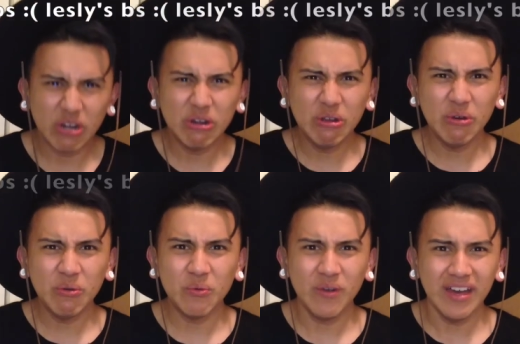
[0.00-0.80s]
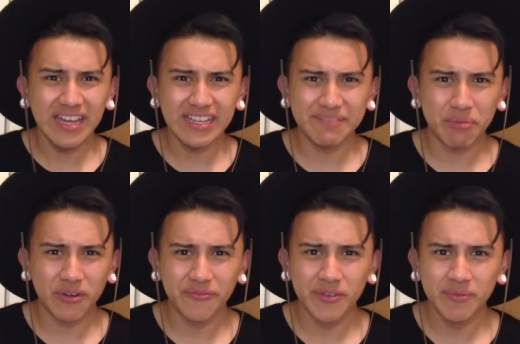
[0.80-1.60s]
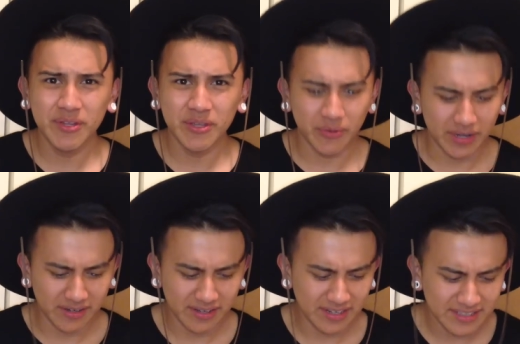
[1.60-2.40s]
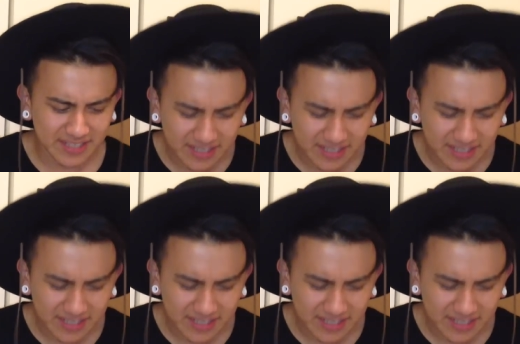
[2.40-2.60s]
Girl, what perfume do you wear? Is